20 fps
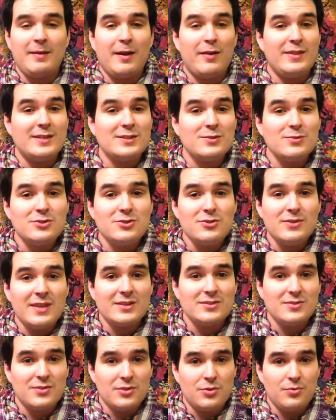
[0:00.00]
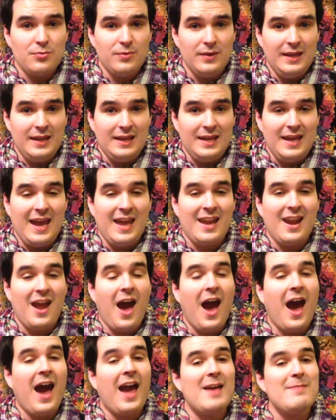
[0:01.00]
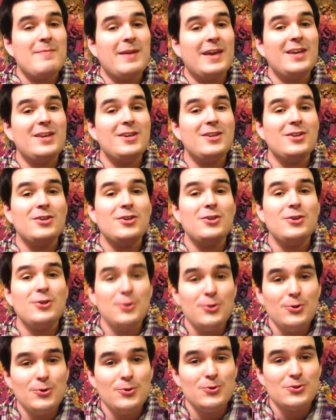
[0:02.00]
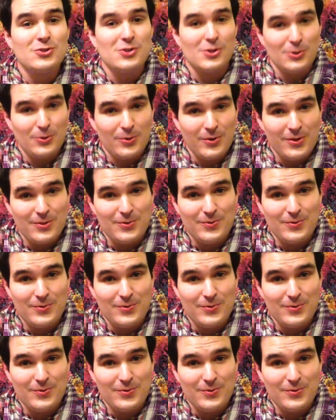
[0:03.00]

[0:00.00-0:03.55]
Now, this was 2003, and I am a huge Lord of